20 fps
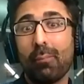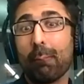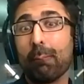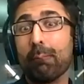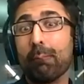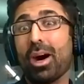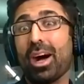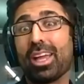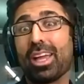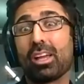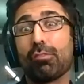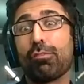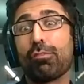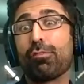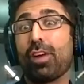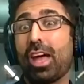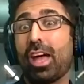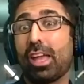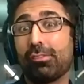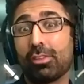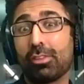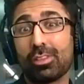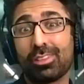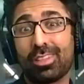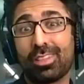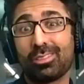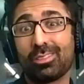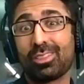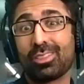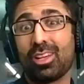buying a
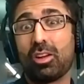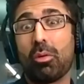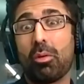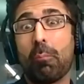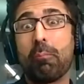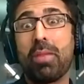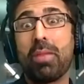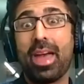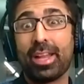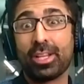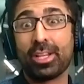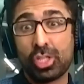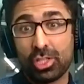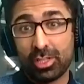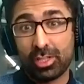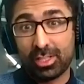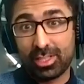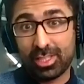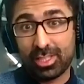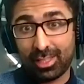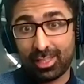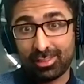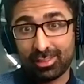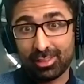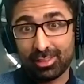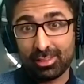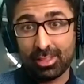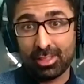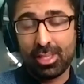$500,000 mansion in Texas